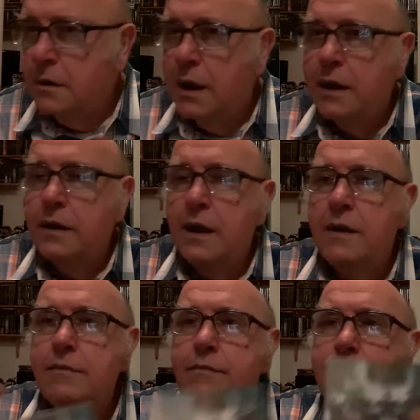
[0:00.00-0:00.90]
And
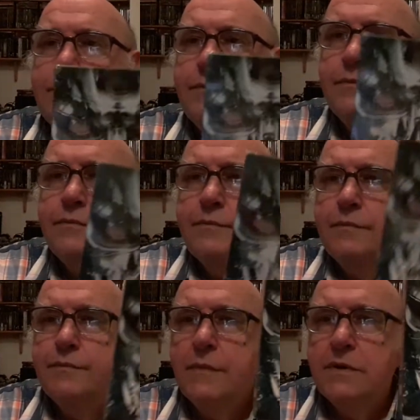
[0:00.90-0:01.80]
then
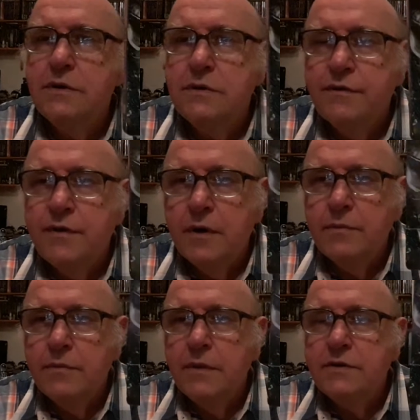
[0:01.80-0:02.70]
this is the
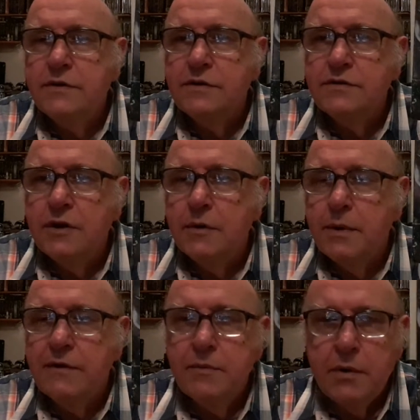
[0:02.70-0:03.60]
film. This is the
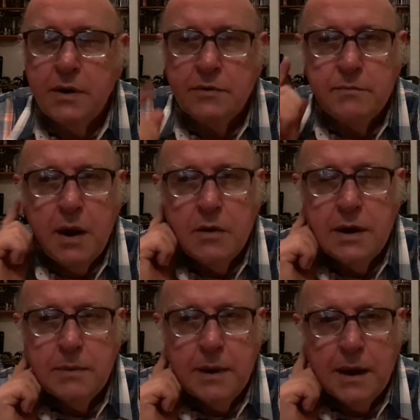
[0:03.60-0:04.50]
steelbook everybody was
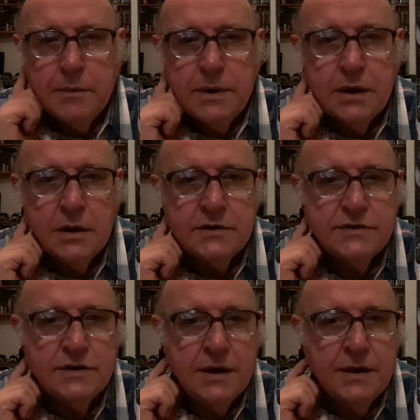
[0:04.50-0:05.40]
moaning about because